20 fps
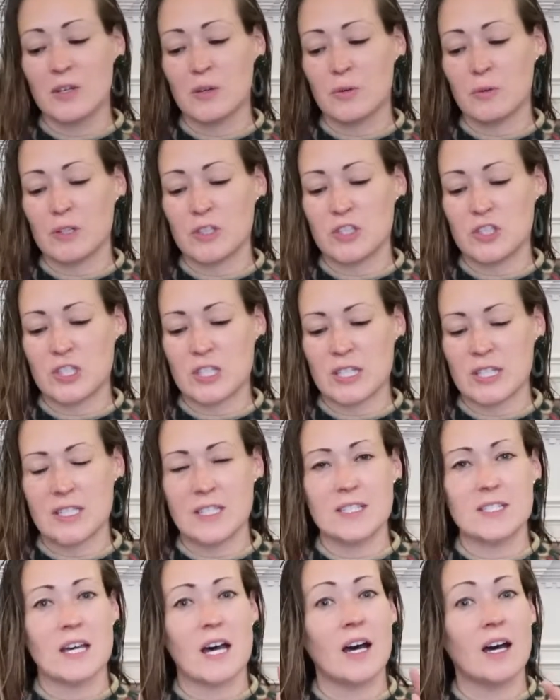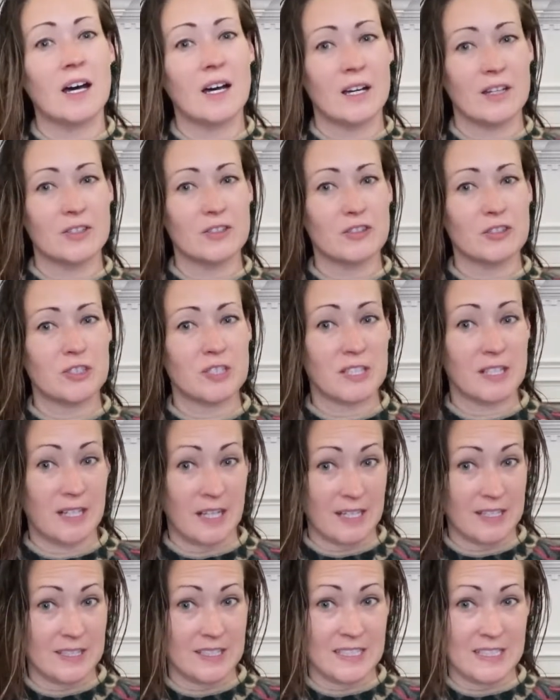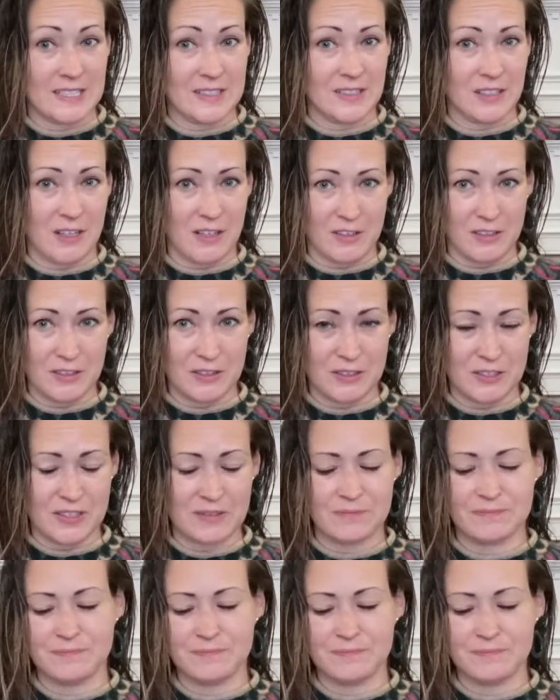which is $119.